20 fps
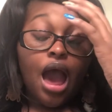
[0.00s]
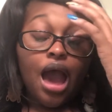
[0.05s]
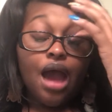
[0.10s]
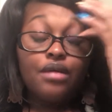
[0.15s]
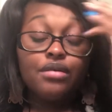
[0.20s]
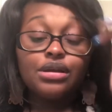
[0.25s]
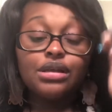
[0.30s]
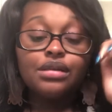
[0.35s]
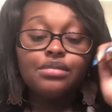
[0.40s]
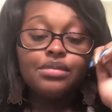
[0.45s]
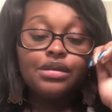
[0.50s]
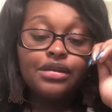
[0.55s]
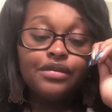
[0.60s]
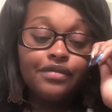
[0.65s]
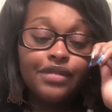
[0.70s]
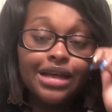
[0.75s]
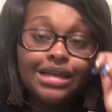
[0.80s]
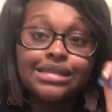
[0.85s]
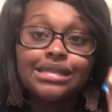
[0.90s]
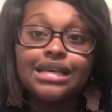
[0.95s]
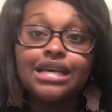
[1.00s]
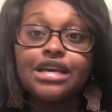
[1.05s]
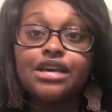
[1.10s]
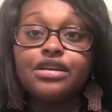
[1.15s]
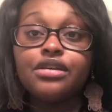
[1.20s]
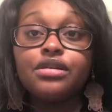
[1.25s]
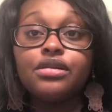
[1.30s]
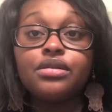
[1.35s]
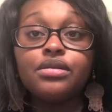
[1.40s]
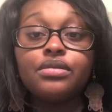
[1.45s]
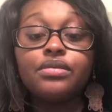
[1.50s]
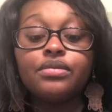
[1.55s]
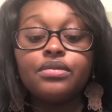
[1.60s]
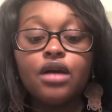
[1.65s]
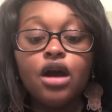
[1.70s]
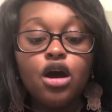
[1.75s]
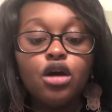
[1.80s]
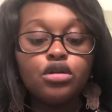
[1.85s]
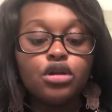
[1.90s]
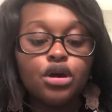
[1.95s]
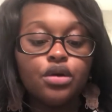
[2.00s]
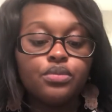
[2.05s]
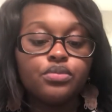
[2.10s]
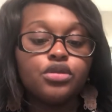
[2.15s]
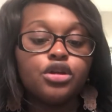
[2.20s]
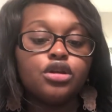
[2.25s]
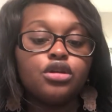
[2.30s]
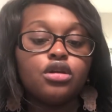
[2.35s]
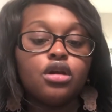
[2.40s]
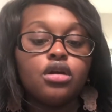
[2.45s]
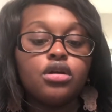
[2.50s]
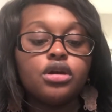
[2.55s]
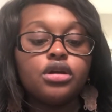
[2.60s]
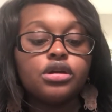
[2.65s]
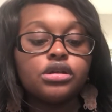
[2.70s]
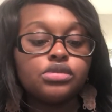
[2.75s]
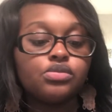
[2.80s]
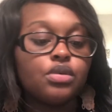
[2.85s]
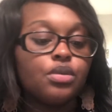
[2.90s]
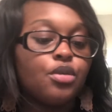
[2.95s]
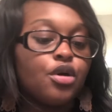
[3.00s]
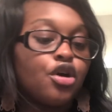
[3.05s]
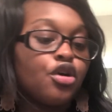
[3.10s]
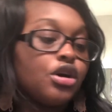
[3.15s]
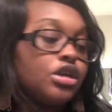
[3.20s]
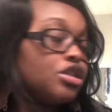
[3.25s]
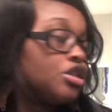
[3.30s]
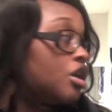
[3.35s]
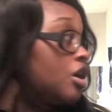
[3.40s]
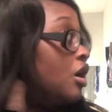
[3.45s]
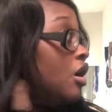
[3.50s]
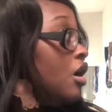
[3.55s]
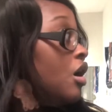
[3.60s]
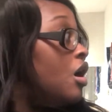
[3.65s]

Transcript: really believe that's it. Oh, no. Here's one more question.